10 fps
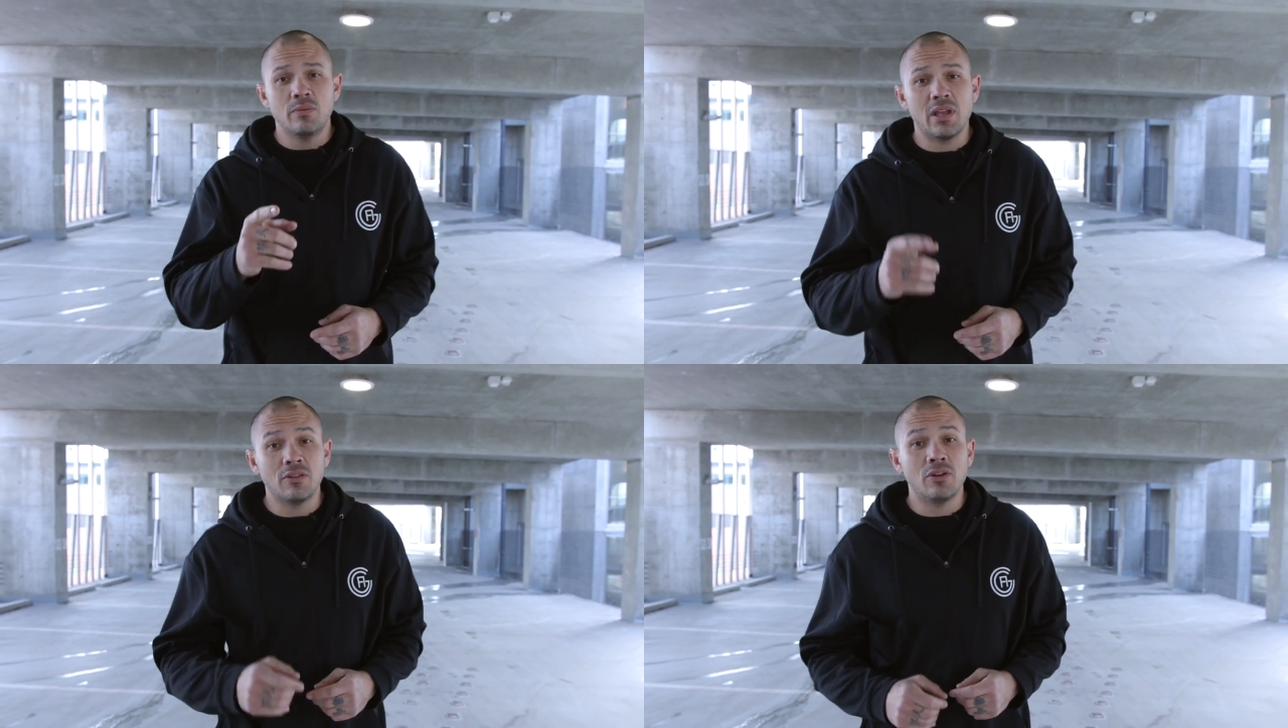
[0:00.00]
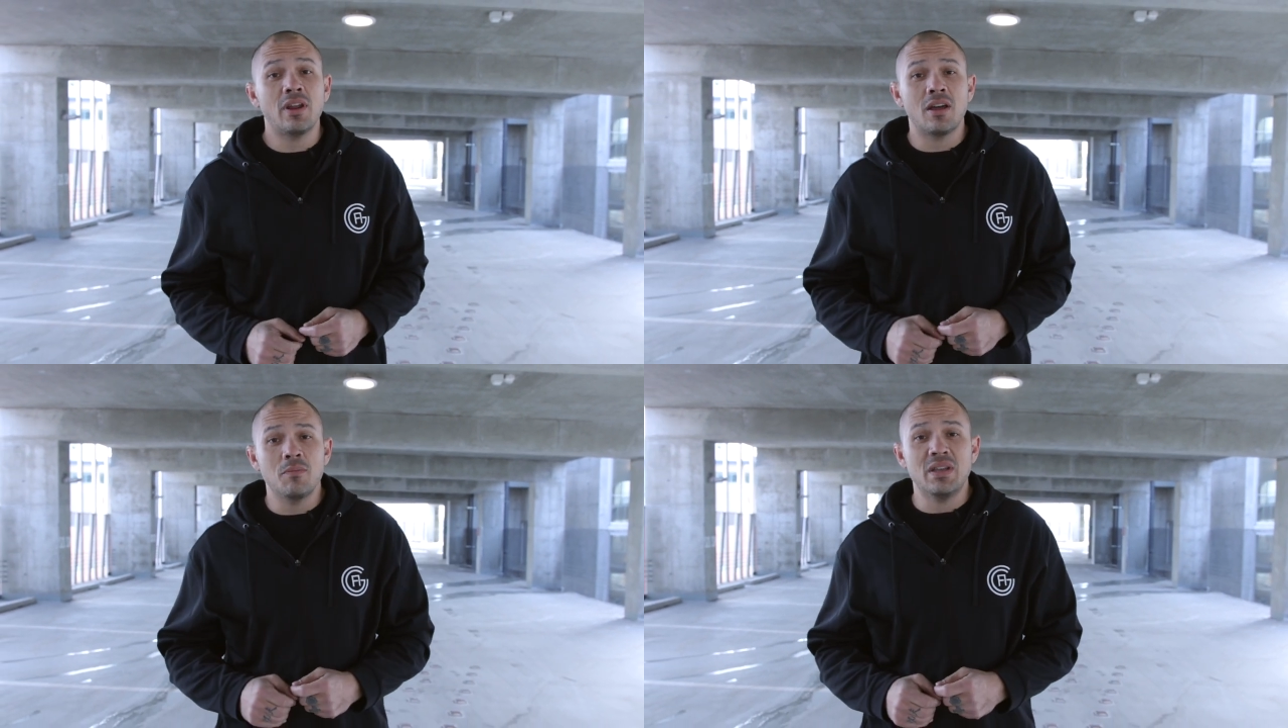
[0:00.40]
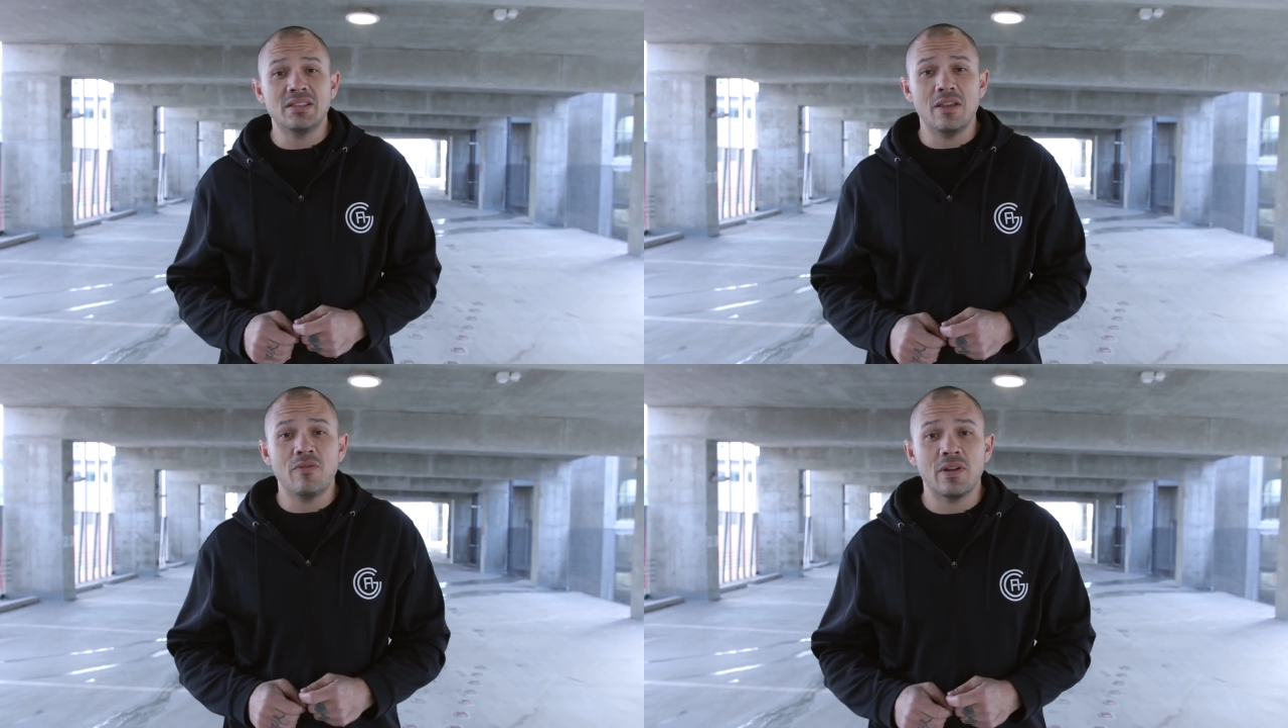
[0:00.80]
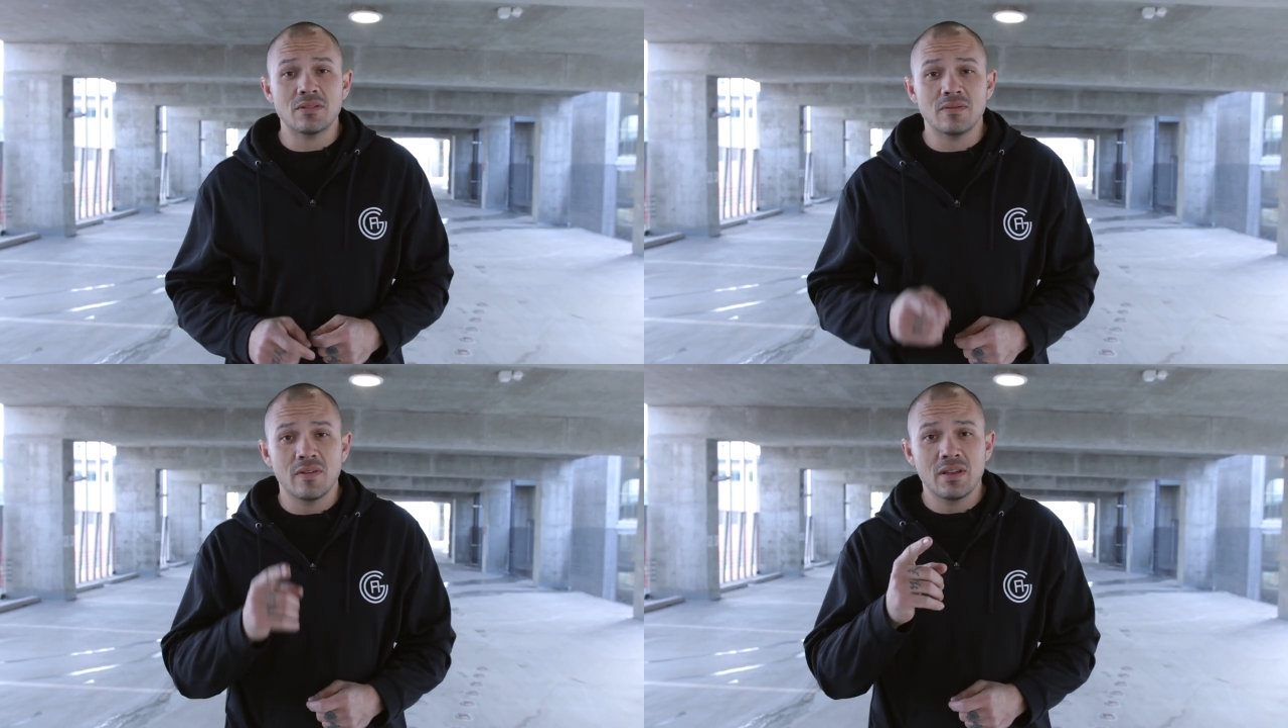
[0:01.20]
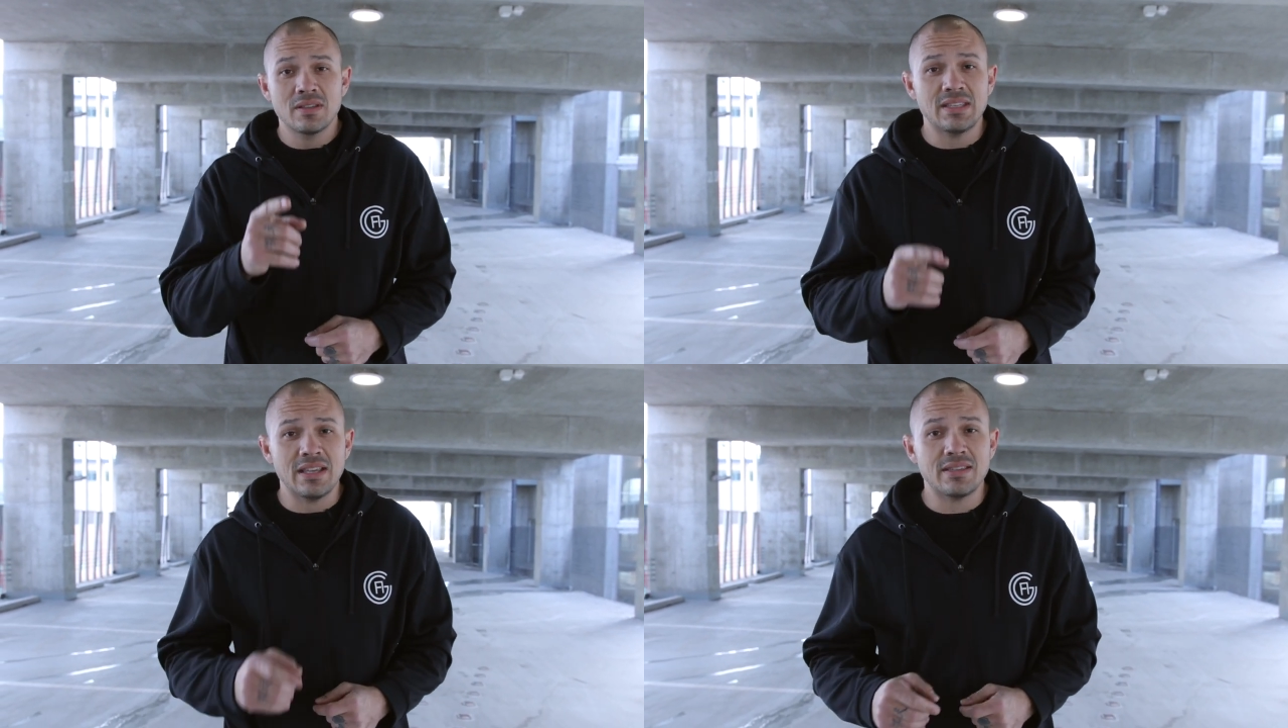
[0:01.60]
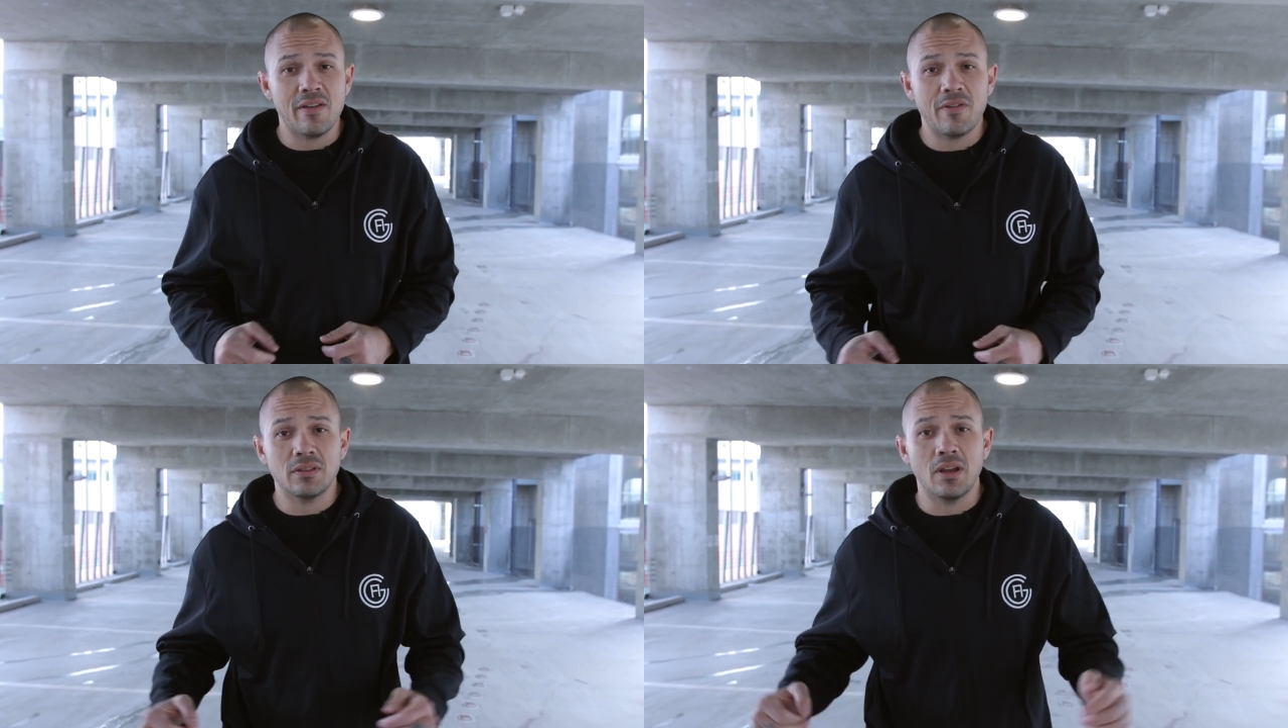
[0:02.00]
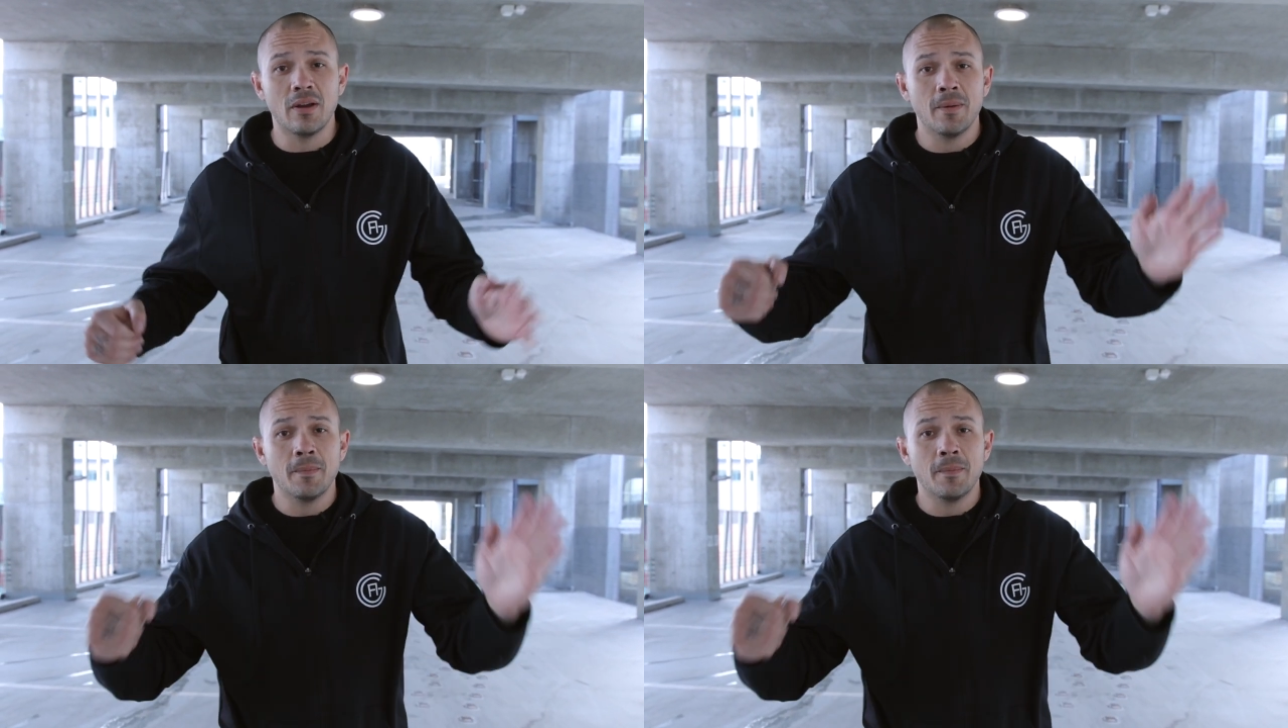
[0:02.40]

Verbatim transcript: we can learn how to be defensive. Stay safe out there.